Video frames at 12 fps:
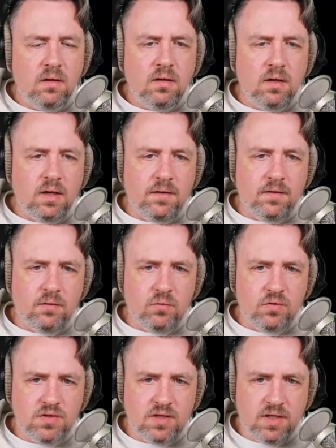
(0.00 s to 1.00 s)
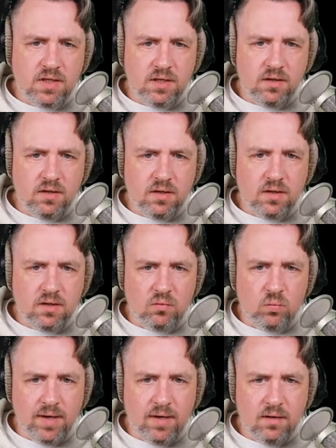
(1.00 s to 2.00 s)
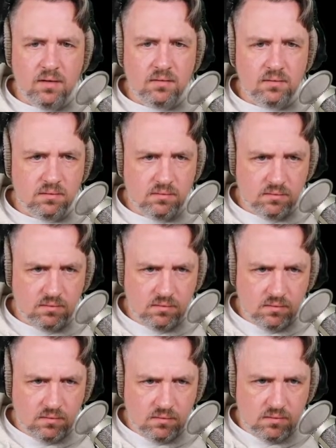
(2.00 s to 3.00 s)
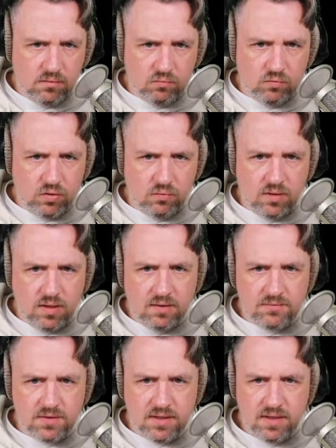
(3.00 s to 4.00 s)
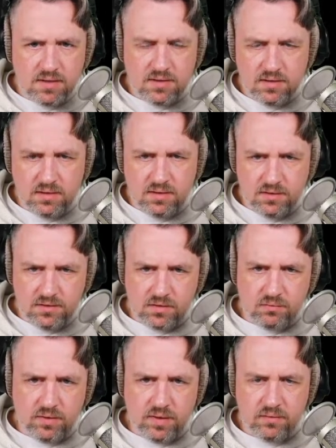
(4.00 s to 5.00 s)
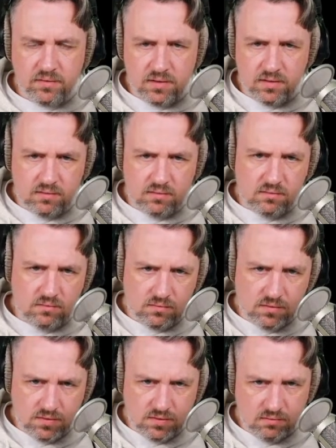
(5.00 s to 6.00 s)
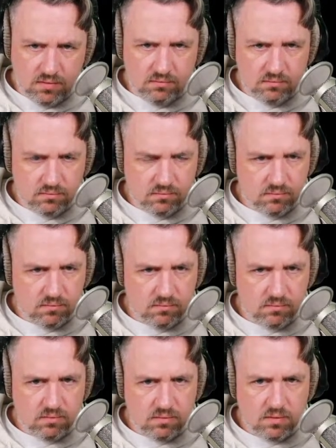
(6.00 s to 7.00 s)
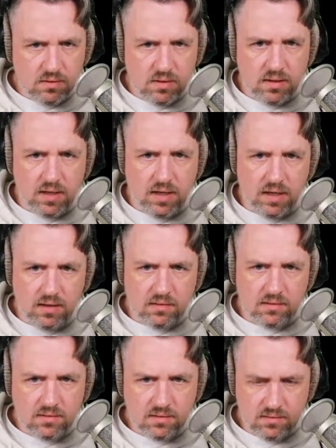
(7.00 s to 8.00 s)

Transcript: And then we'll say where row offset is greater than 0 and